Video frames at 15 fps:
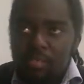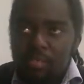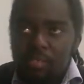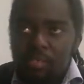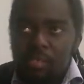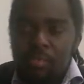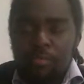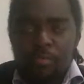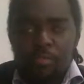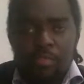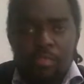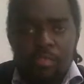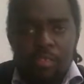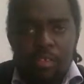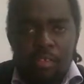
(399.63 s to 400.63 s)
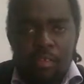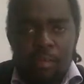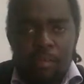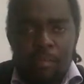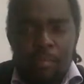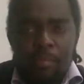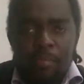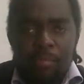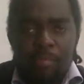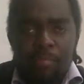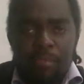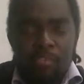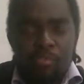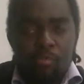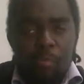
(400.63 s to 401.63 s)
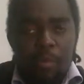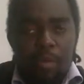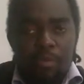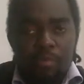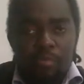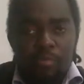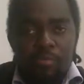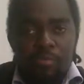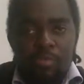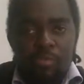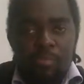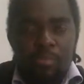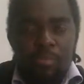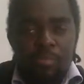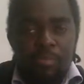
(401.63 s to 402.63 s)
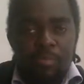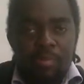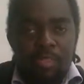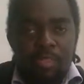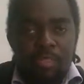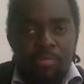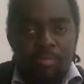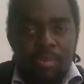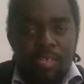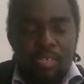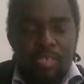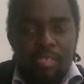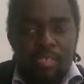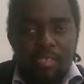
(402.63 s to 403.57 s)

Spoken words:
So the virtual particle responsible in the weak